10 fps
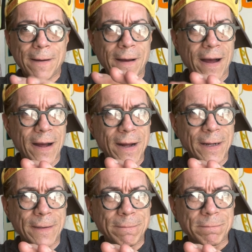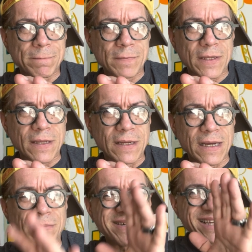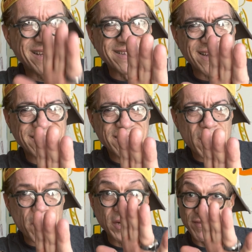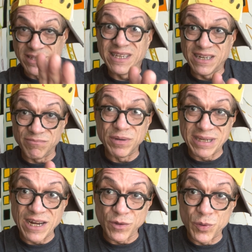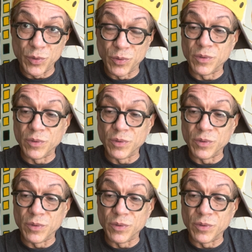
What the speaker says: I'm gonna say it doesn't, but if it did, it'd be kind of cool.